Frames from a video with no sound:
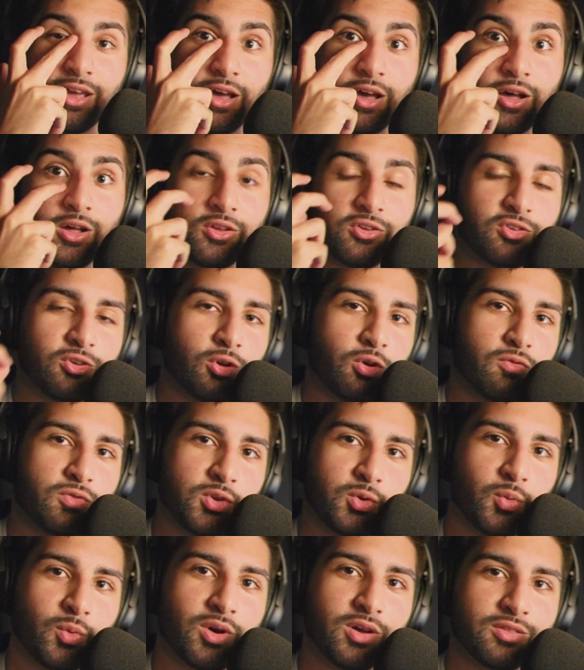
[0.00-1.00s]
Also, if
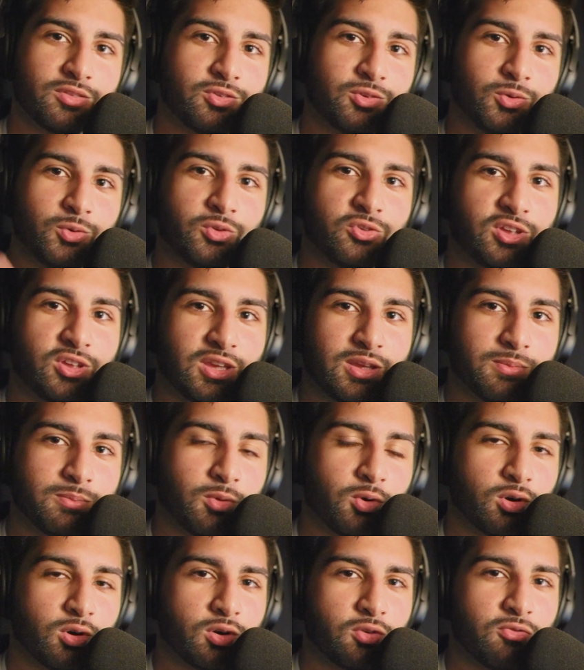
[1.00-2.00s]
you want to see
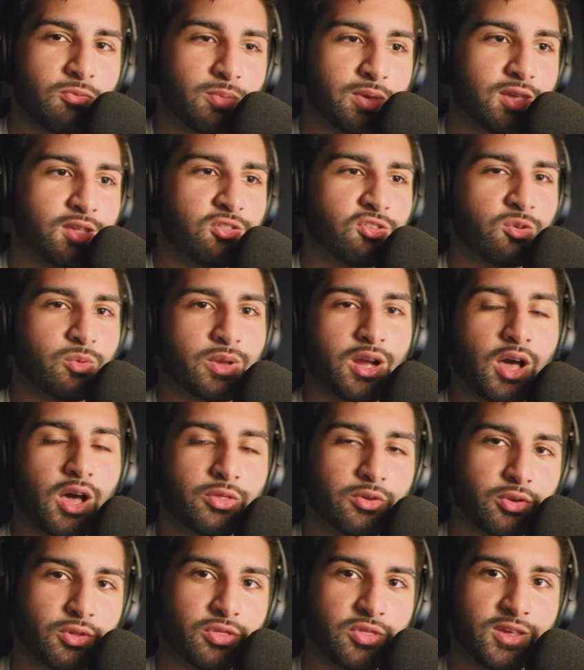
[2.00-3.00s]
more of me doing
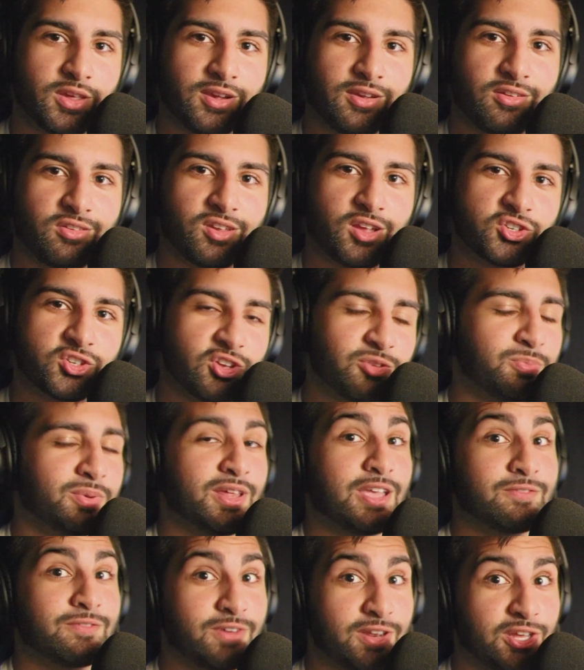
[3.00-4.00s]
other things, such as
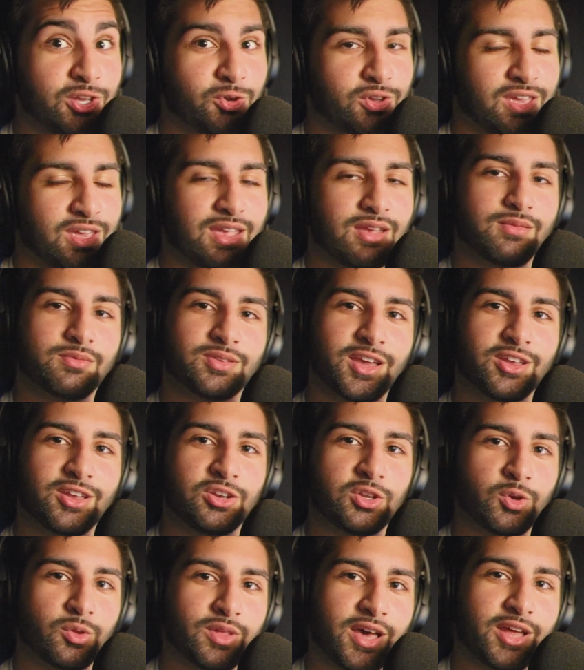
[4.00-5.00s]
playing video games, I
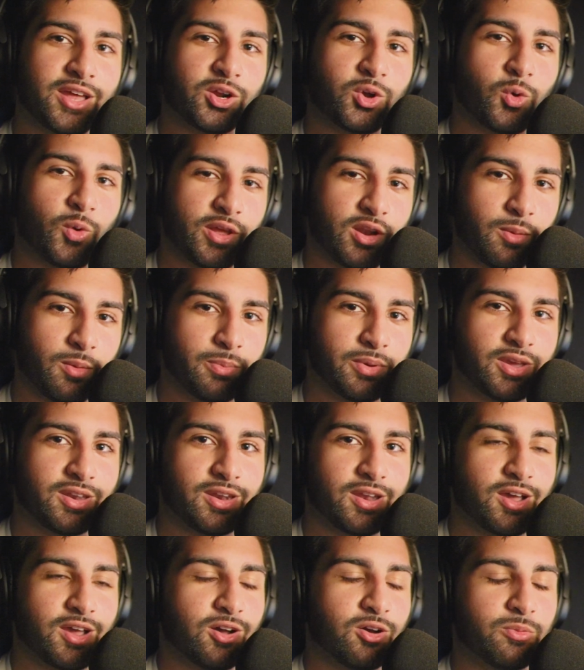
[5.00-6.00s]
do that quite a bit
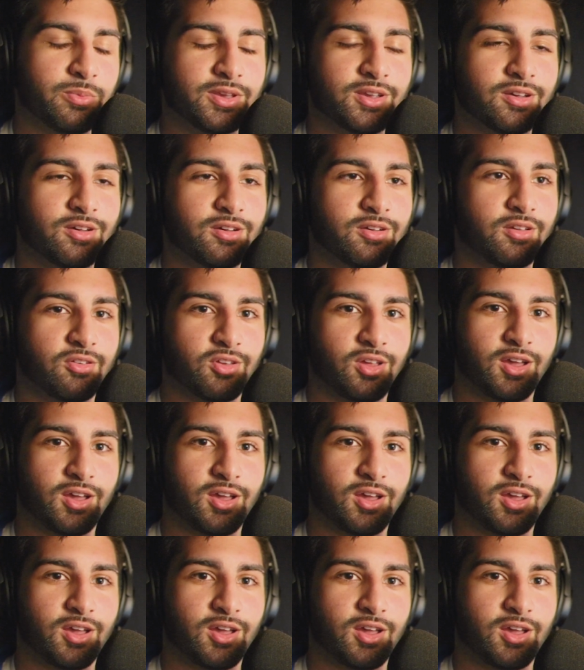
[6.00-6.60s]
now because